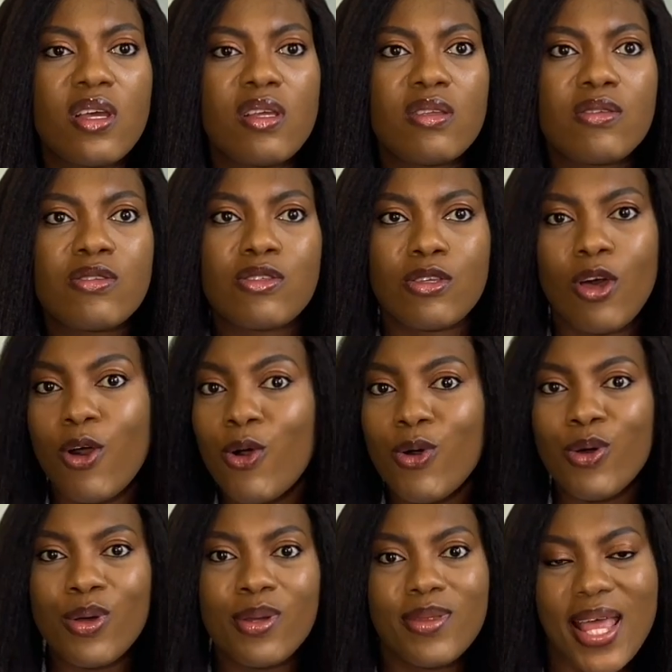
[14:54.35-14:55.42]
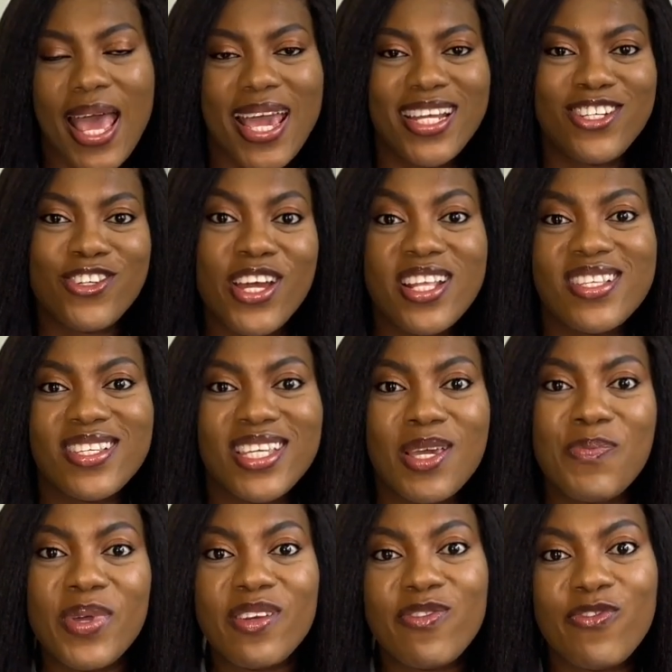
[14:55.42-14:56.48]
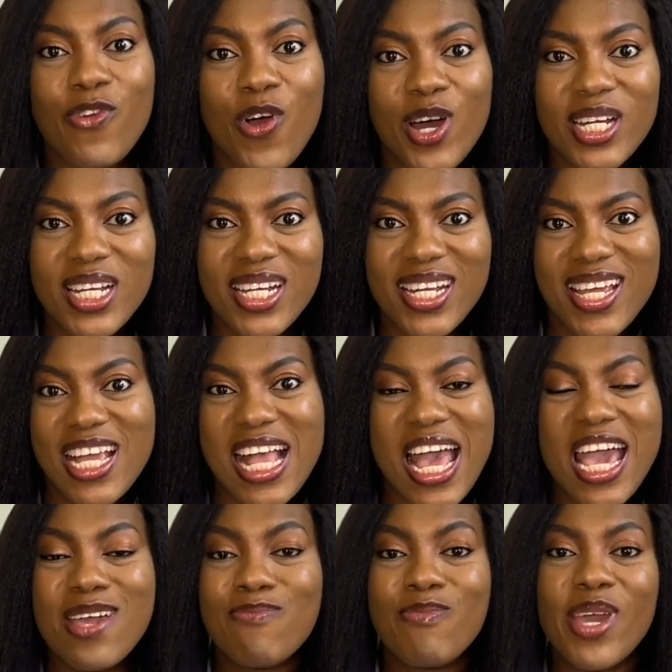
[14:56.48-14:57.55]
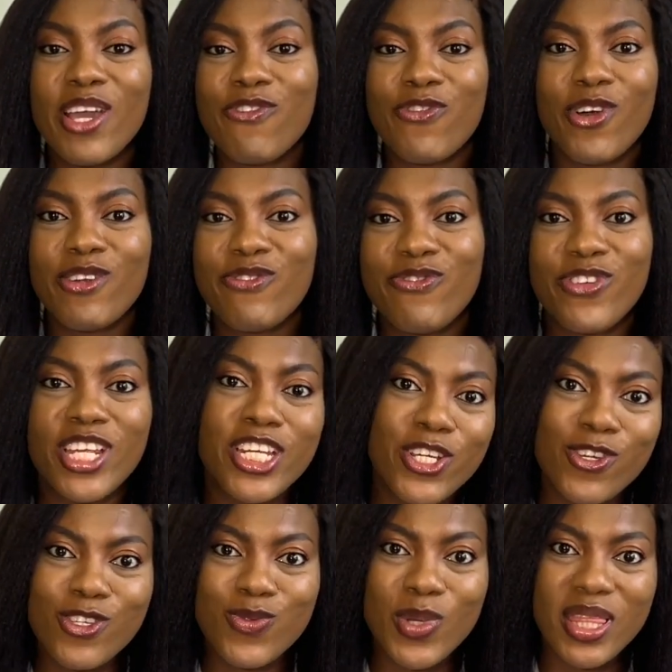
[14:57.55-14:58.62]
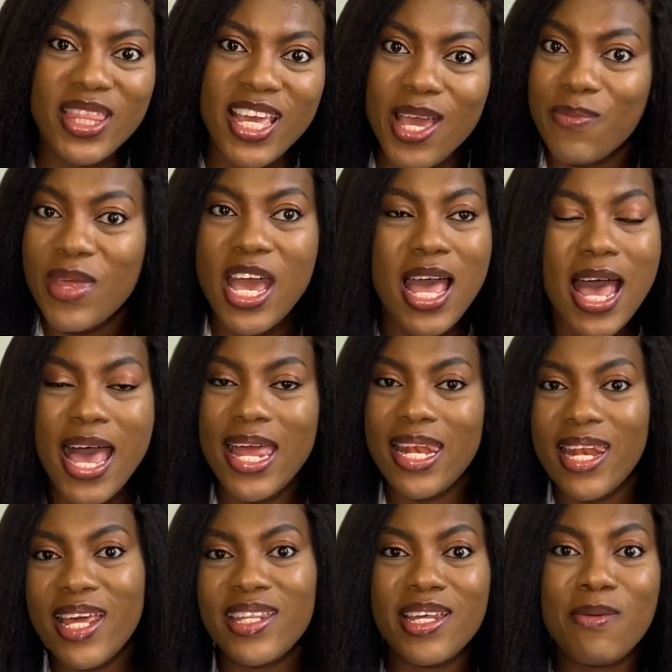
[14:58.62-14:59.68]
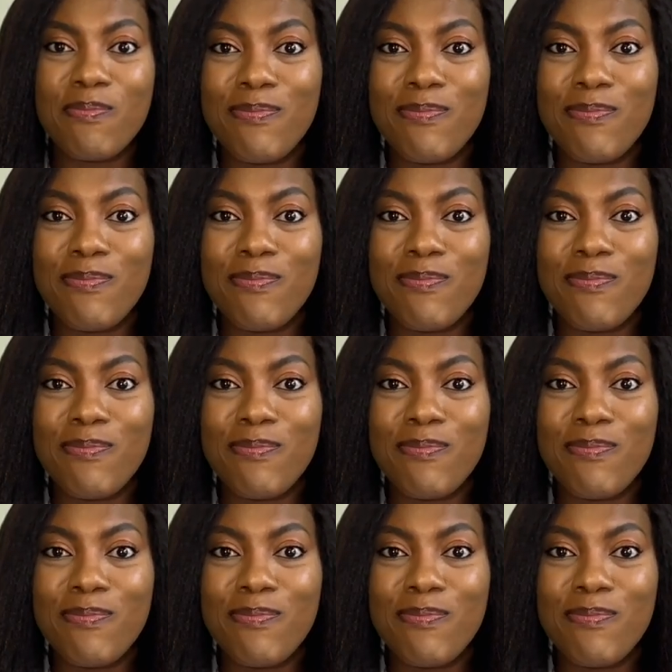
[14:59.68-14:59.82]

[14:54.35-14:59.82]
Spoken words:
So I try to keep it fun. I make fun videos with them. I let them